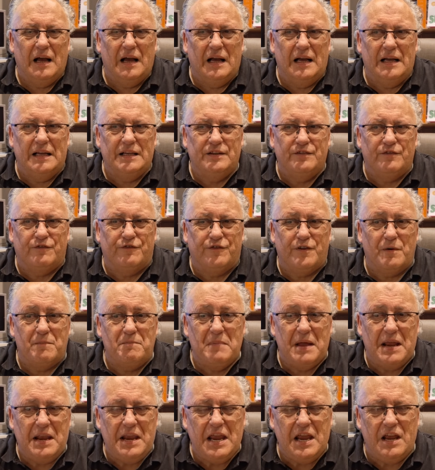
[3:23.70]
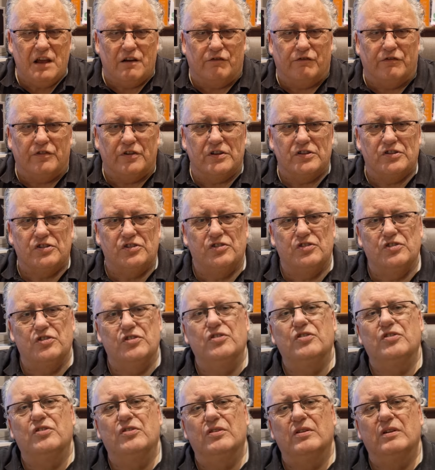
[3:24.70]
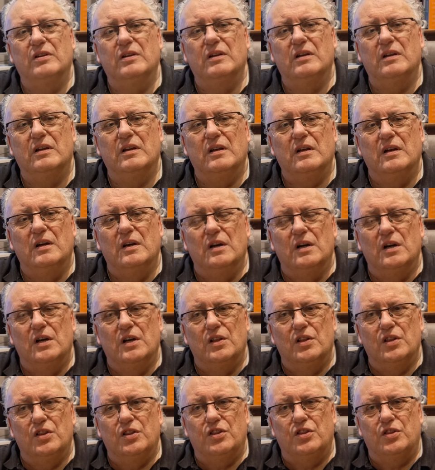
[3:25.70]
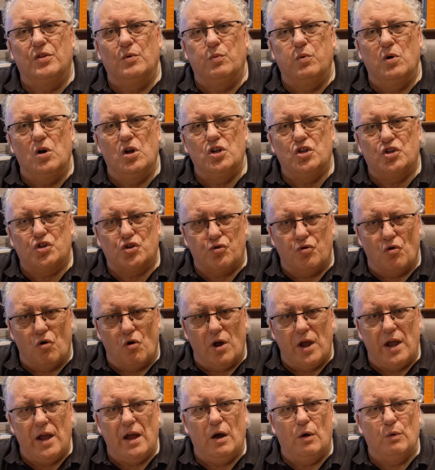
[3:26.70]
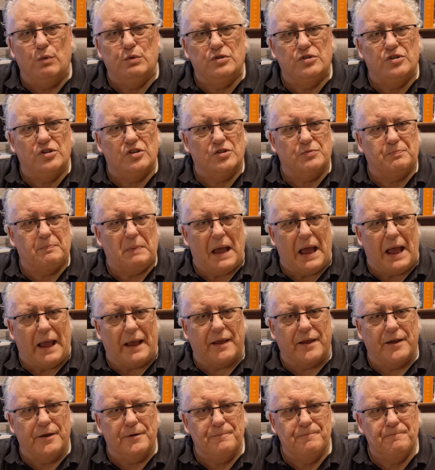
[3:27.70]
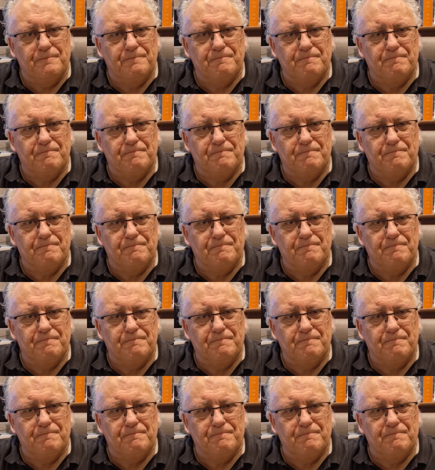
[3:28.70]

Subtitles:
And for many of us, the word try holds us back.